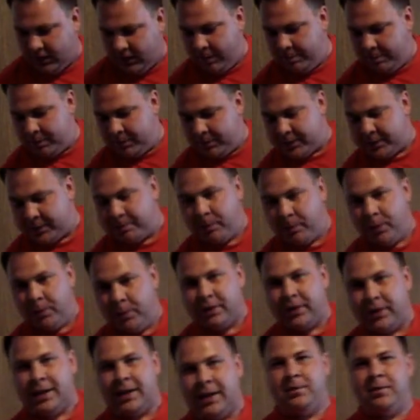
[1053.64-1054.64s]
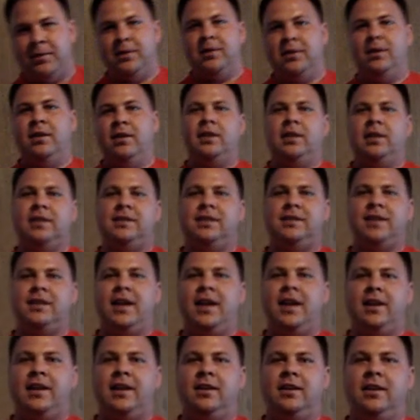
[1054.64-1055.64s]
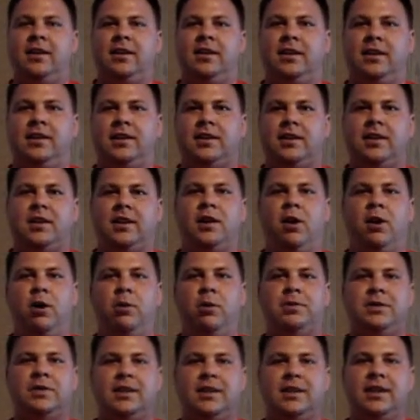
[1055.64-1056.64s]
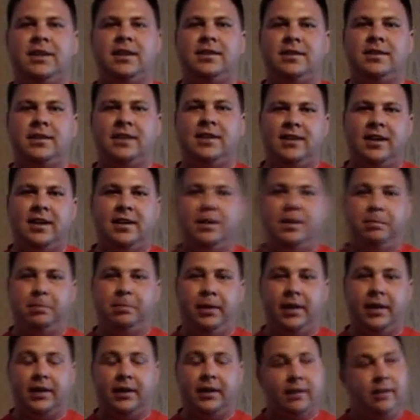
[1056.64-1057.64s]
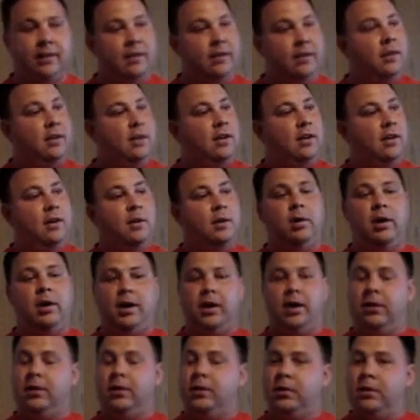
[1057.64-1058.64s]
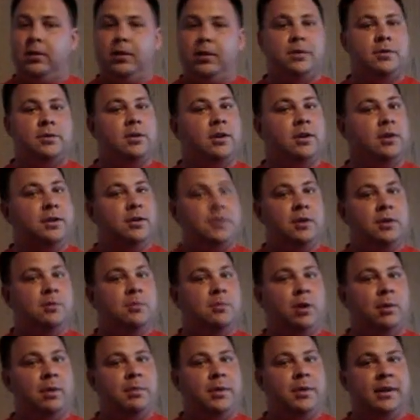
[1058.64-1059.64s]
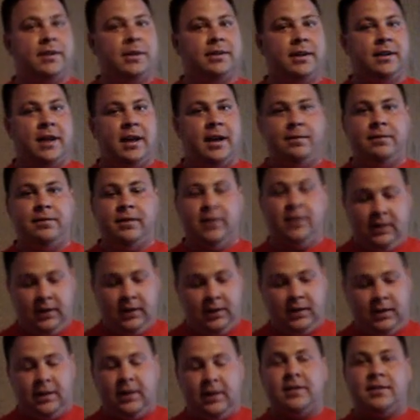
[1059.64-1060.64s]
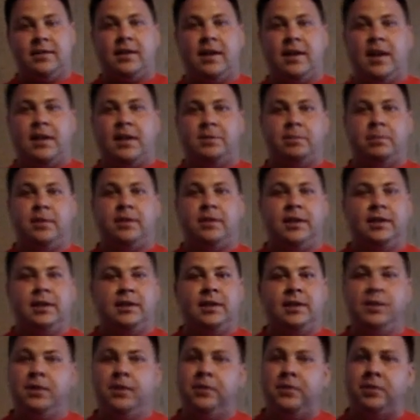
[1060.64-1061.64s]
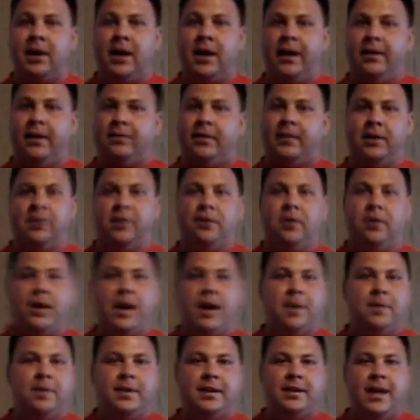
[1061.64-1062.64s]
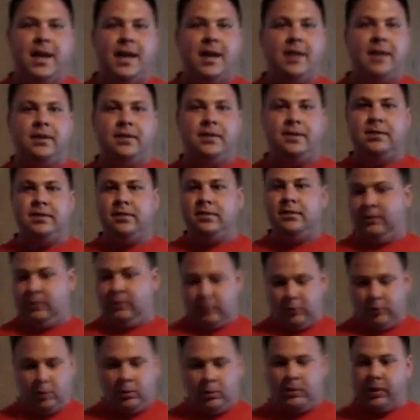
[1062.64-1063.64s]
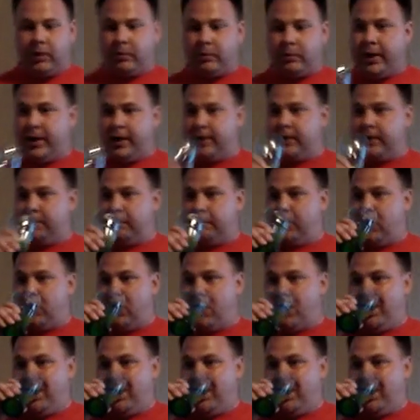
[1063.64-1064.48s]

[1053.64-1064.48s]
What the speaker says: Up in Smoke even said he hopes he gets the 10th pick. Well, there's only 2 more picks left. This guy's predicting the draft. I don't know how he can. It's totally random.